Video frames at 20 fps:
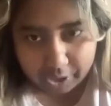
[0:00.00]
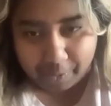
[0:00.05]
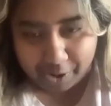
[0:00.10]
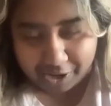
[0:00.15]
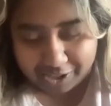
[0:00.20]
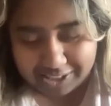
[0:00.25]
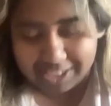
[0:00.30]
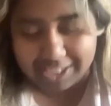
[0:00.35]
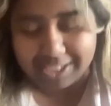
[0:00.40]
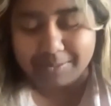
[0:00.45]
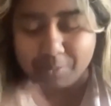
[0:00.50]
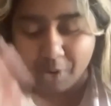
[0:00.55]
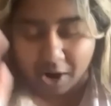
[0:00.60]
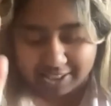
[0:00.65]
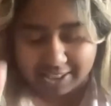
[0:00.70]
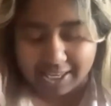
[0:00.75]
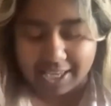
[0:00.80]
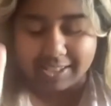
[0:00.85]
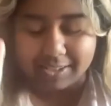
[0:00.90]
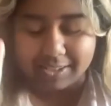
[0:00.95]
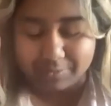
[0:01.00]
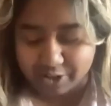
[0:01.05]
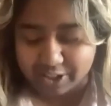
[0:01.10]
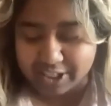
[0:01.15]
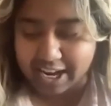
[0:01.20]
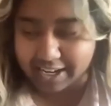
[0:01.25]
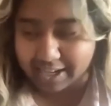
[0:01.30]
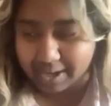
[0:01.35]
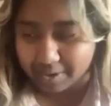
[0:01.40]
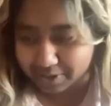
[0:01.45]
process for
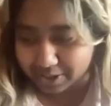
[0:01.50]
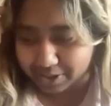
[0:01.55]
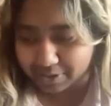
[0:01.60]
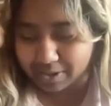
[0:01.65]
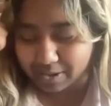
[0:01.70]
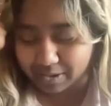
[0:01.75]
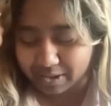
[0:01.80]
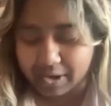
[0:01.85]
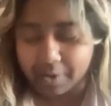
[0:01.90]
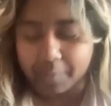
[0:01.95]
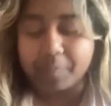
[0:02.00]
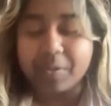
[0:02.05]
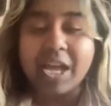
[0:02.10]
Counting Down with You. There we go.